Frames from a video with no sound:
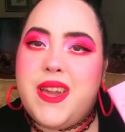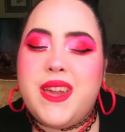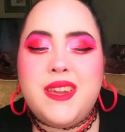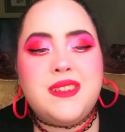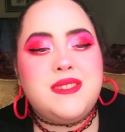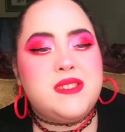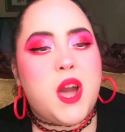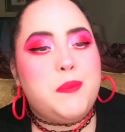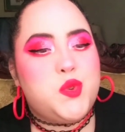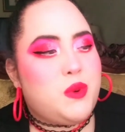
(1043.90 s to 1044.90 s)
And
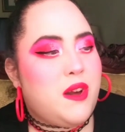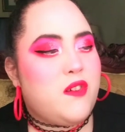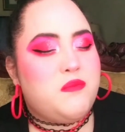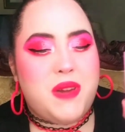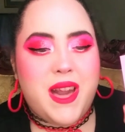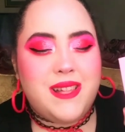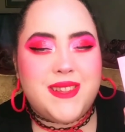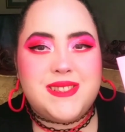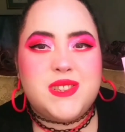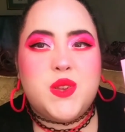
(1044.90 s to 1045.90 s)
top 12
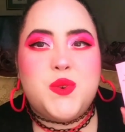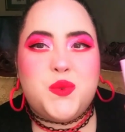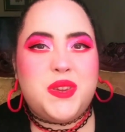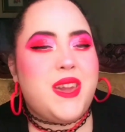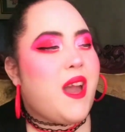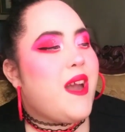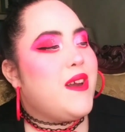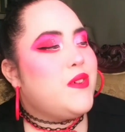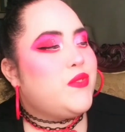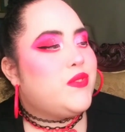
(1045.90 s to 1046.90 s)
palettes. We
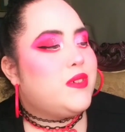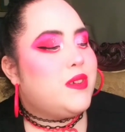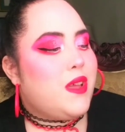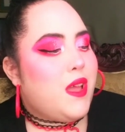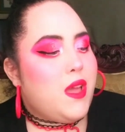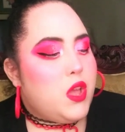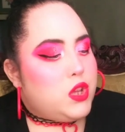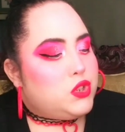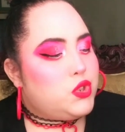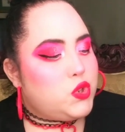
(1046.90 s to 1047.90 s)
have
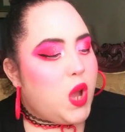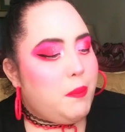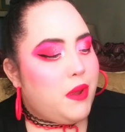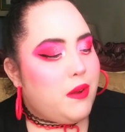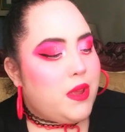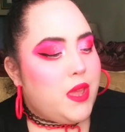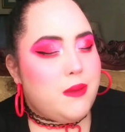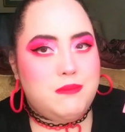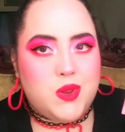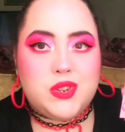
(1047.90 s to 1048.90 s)
Strawberry
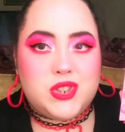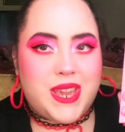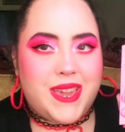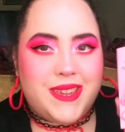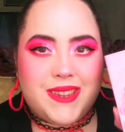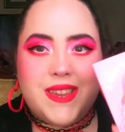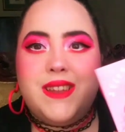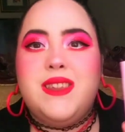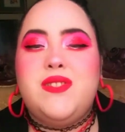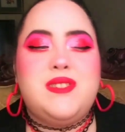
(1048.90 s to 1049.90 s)
Milkshake.
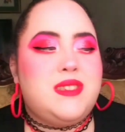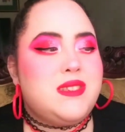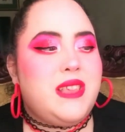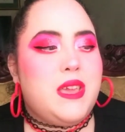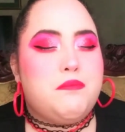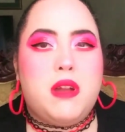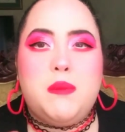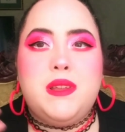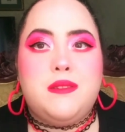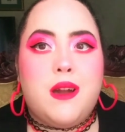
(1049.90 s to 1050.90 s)
Now this is like
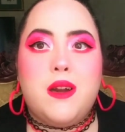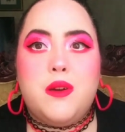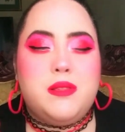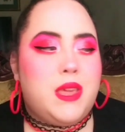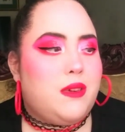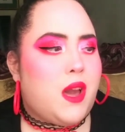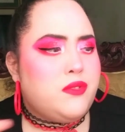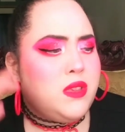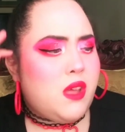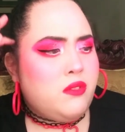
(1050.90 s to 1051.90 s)
probably not like I
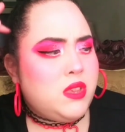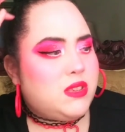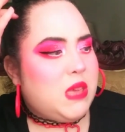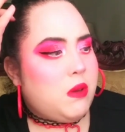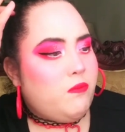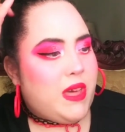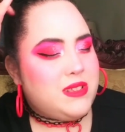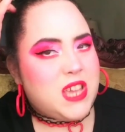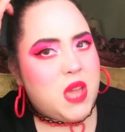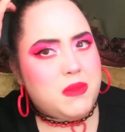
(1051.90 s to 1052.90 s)
don't think this came on
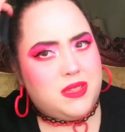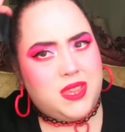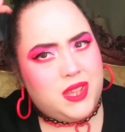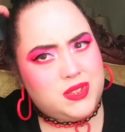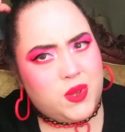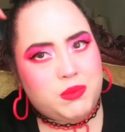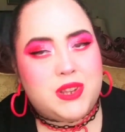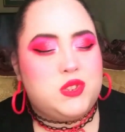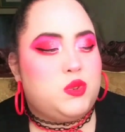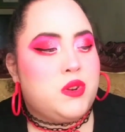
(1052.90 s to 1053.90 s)
Valentine. I think so. I'm
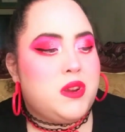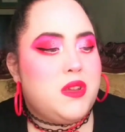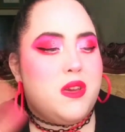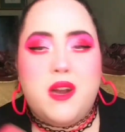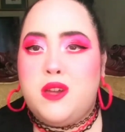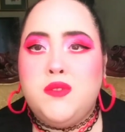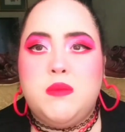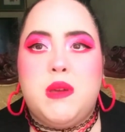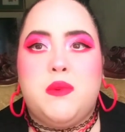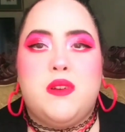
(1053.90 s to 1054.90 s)
not sure. I don't
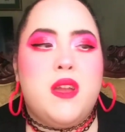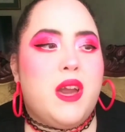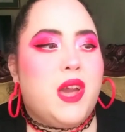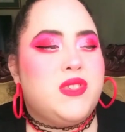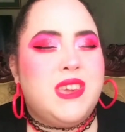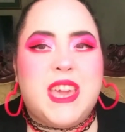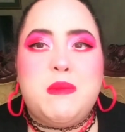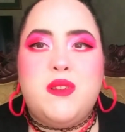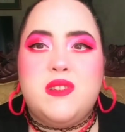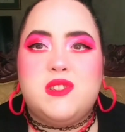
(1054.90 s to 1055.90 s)
remember. I think it came
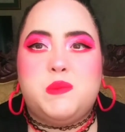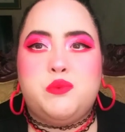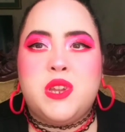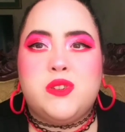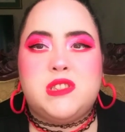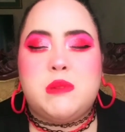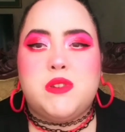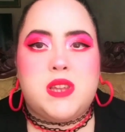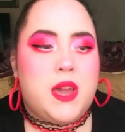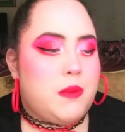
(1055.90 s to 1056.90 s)
out in the spring or
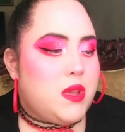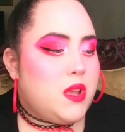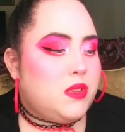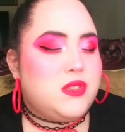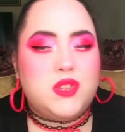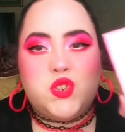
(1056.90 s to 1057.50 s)
summertime. This is a